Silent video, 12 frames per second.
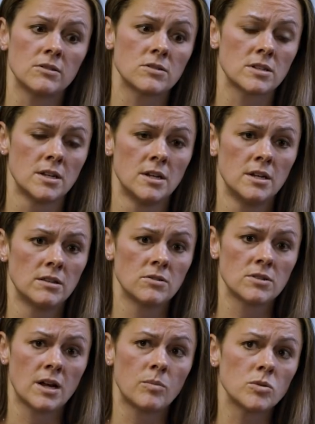there's
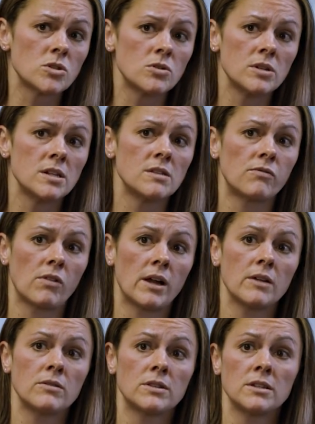there's opportunity to
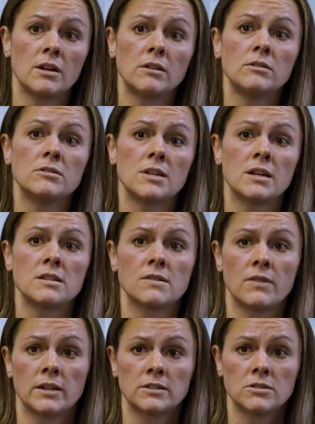fly with the young lieutenants
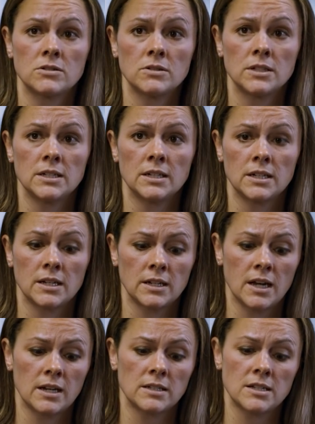of active duty and, and
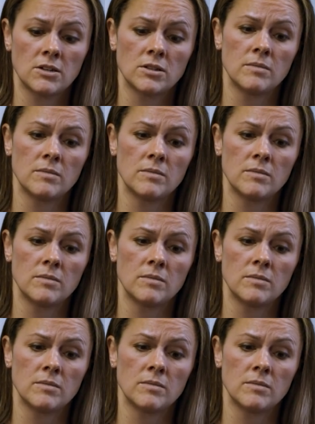kind of tell